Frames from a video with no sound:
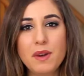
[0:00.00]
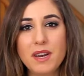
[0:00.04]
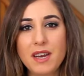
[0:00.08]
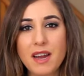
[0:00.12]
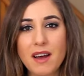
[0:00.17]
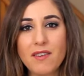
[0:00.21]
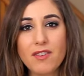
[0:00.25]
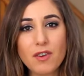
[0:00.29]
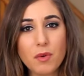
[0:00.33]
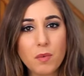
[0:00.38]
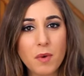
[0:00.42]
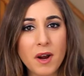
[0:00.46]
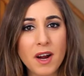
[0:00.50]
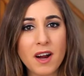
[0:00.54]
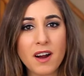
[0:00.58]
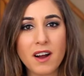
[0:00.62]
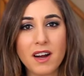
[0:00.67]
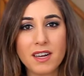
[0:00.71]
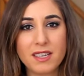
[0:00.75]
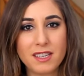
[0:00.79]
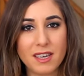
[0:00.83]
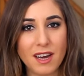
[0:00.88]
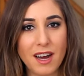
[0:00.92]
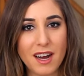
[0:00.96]
never wear
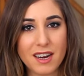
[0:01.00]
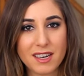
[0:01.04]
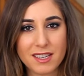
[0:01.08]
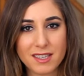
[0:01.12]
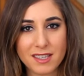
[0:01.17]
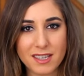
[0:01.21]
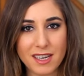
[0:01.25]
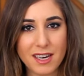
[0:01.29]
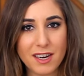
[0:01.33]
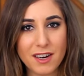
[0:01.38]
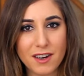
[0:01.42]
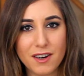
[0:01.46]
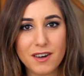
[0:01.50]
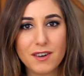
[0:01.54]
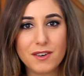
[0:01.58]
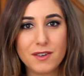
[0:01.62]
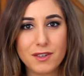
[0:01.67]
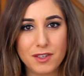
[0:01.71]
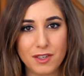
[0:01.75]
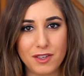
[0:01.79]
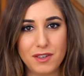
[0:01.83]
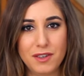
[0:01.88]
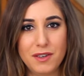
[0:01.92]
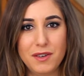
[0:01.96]
a tuxedo
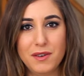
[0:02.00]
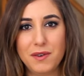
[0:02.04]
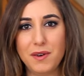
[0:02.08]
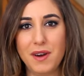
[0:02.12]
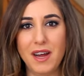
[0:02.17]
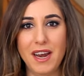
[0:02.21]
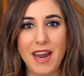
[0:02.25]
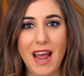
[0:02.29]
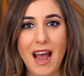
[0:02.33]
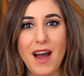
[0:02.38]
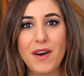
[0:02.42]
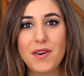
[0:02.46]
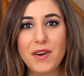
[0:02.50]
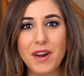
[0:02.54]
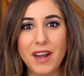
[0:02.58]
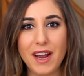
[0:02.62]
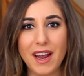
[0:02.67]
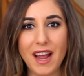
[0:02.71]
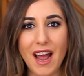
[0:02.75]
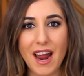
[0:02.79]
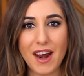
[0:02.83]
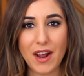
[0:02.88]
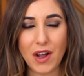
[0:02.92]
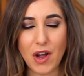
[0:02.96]
to an
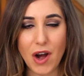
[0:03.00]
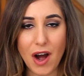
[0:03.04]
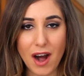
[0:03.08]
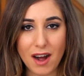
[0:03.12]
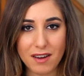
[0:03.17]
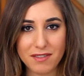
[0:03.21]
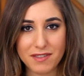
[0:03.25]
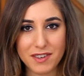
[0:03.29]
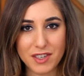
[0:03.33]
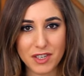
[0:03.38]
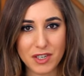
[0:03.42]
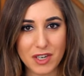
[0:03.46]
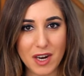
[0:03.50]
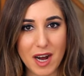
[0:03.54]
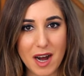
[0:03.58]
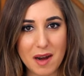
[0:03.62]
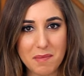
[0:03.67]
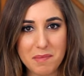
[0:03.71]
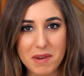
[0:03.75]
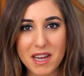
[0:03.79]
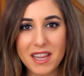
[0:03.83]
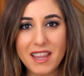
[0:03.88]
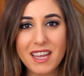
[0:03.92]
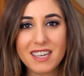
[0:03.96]
outing at a coffee
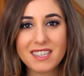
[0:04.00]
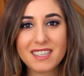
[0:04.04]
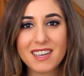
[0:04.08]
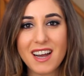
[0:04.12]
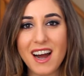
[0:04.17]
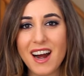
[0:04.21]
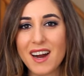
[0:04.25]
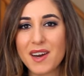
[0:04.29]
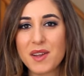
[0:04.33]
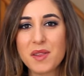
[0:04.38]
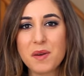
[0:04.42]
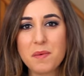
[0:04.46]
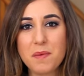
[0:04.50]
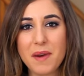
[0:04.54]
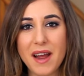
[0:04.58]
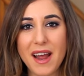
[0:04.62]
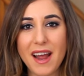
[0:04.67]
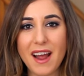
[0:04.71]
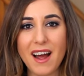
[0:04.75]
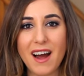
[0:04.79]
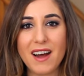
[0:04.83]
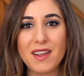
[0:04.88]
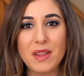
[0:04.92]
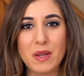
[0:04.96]
shop, and that's kind of the
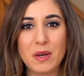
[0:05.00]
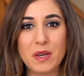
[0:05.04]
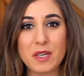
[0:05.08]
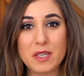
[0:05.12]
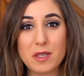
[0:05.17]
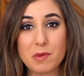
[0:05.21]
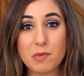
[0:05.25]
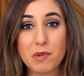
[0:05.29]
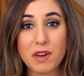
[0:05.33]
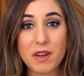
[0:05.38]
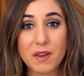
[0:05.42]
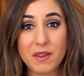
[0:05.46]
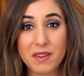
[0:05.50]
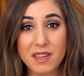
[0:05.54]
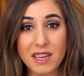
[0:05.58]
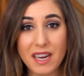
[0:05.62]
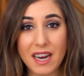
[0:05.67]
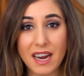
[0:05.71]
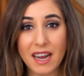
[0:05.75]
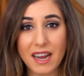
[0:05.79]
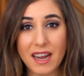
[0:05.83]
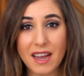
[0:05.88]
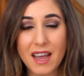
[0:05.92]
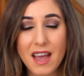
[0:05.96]
way I look at spring
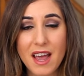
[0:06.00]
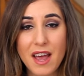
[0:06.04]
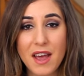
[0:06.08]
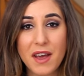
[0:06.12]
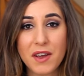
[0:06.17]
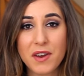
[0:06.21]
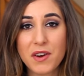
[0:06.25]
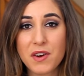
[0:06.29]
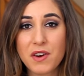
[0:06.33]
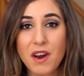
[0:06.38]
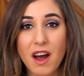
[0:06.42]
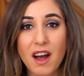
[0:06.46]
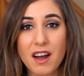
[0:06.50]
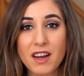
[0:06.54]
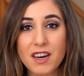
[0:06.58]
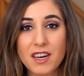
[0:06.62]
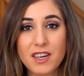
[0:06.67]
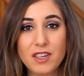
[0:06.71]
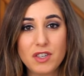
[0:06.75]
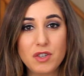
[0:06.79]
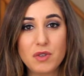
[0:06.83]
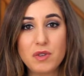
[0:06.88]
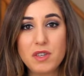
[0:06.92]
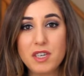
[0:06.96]
cleaning. You're not
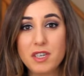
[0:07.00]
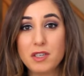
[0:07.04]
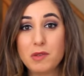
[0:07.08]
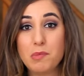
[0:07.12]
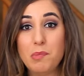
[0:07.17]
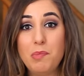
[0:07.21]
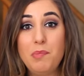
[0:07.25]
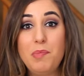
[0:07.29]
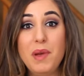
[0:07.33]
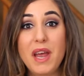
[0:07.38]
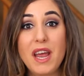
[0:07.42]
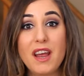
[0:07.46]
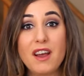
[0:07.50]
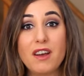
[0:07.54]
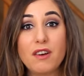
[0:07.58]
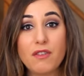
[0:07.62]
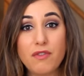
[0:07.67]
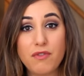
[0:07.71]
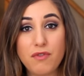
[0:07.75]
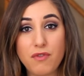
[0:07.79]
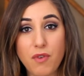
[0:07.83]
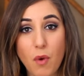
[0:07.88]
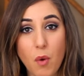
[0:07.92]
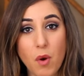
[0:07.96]
going to do these big,
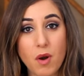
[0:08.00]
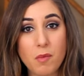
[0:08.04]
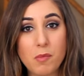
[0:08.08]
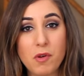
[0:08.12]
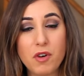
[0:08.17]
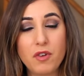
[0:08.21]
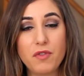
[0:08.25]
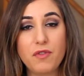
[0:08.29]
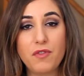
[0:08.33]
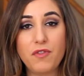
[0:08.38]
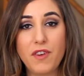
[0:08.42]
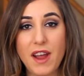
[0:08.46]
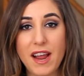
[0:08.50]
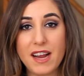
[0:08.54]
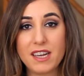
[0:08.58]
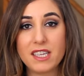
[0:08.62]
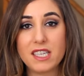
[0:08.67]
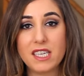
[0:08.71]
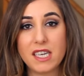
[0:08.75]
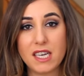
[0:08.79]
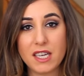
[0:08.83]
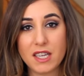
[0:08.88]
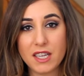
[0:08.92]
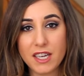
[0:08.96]
formal,
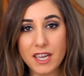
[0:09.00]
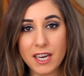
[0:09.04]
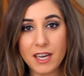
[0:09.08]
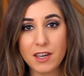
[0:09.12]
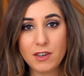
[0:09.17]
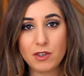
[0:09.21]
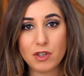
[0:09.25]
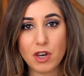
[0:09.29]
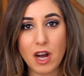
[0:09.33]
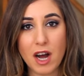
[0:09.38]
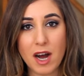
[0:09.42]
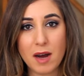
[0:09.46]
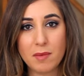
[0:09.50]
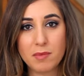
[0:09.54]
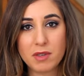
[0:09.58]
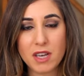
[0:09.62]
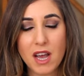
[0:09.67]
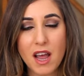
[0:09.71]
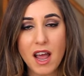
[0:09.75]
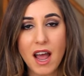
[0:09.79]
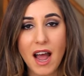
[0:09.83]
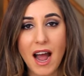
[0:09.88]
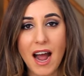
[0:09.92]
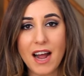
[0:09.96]
fancy cleaning jobs
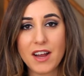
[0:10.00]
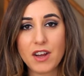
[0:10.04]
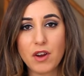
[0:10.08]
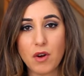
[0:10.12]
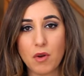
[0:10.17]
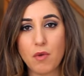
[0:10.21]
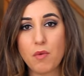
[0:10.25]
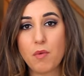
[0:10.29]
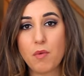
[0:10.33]
at your